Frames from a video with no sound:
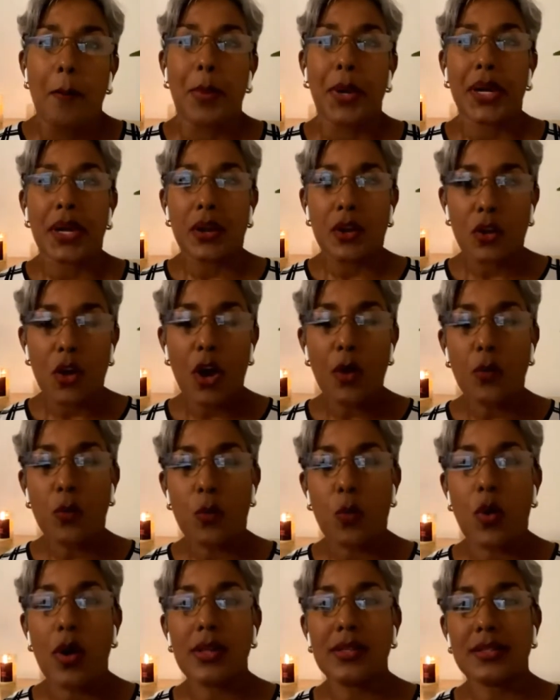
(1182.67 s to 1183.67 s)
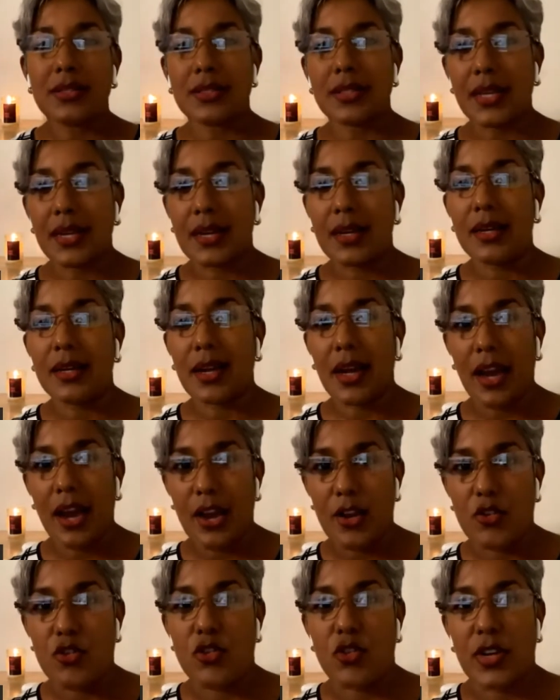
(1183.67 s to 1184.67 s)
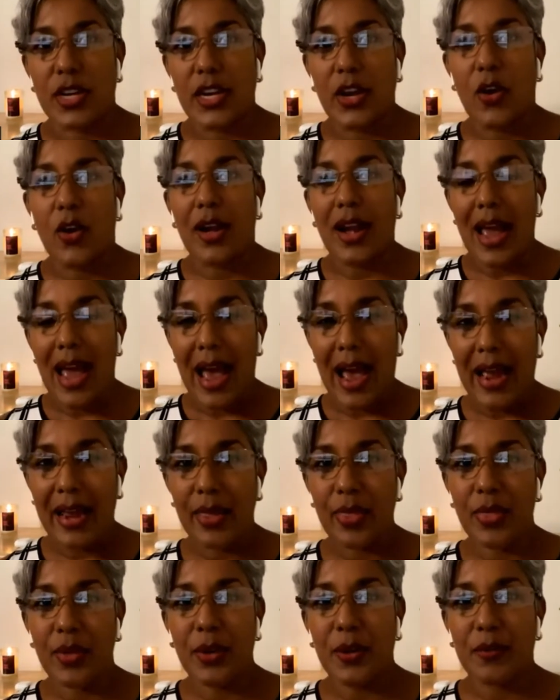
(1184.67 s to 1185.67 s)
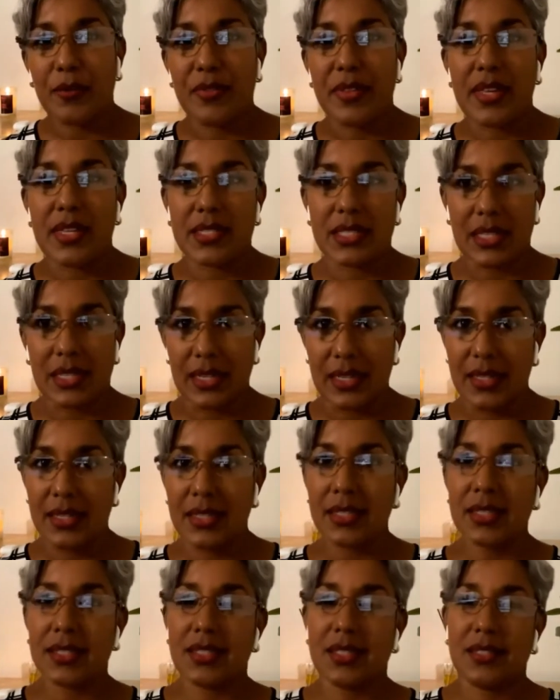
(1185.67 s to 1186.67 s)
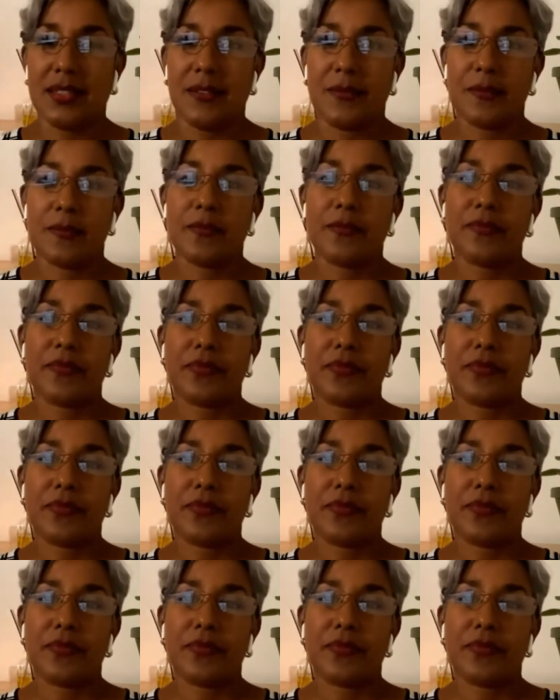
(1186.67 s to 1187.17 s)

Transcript: but not one single country on either of these lists